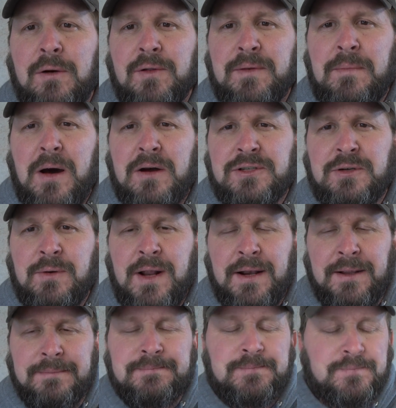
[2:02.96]
with a box around
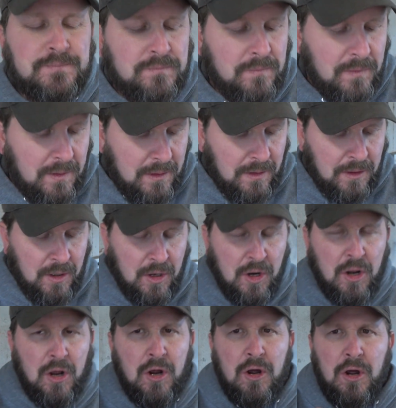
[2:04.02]
it.
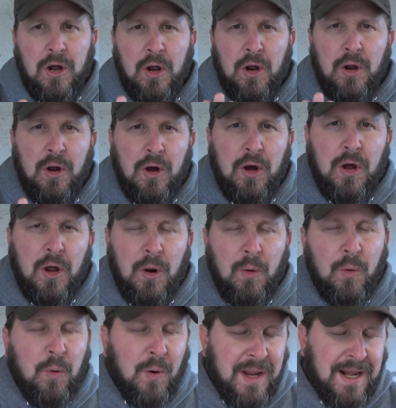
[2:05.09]

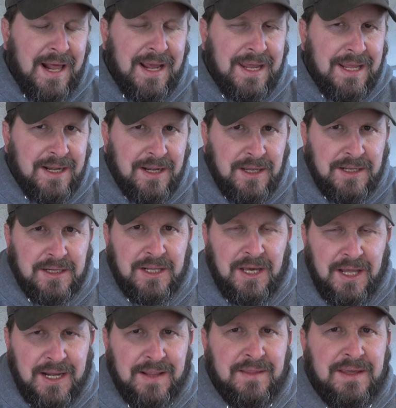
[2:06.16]
When I get done
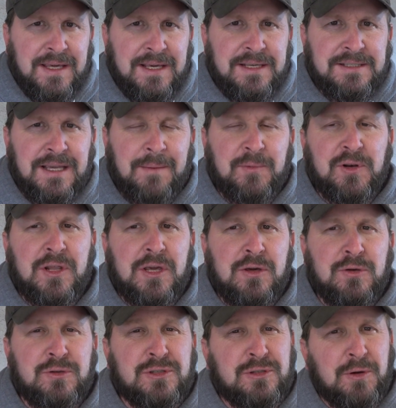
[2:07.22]
cutting these, I'm going to
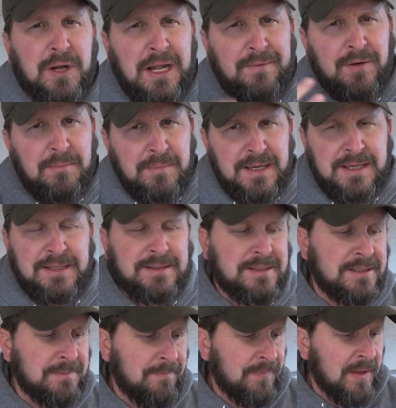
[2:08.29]
use 3 different
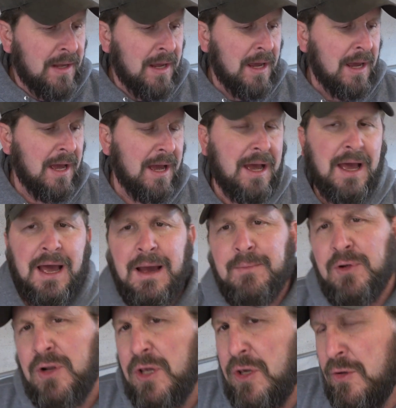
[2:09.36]
bits. I'm
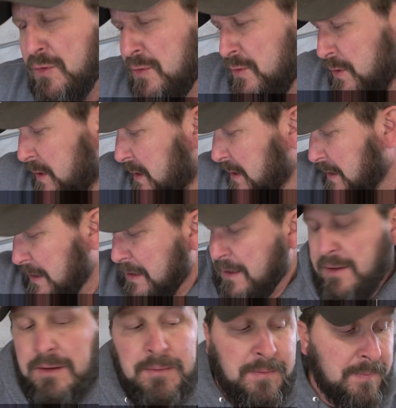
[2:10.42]
going to use,
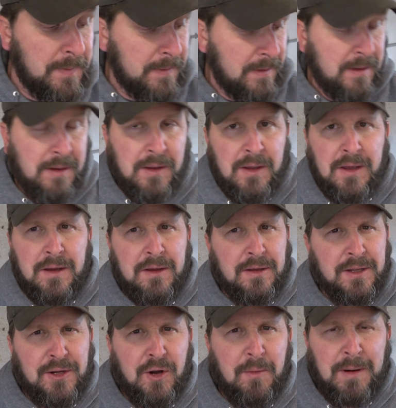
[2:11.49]

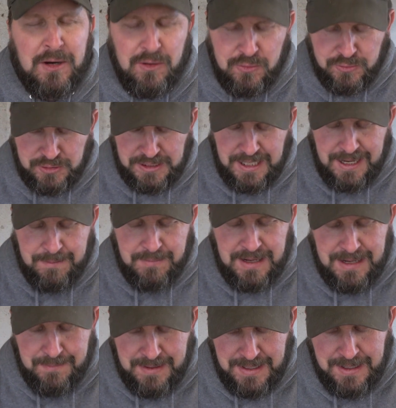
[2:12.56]
my old
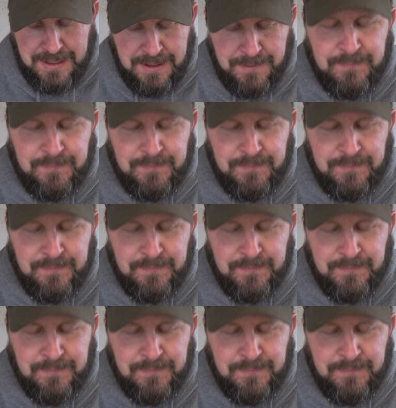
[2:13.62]
standby, my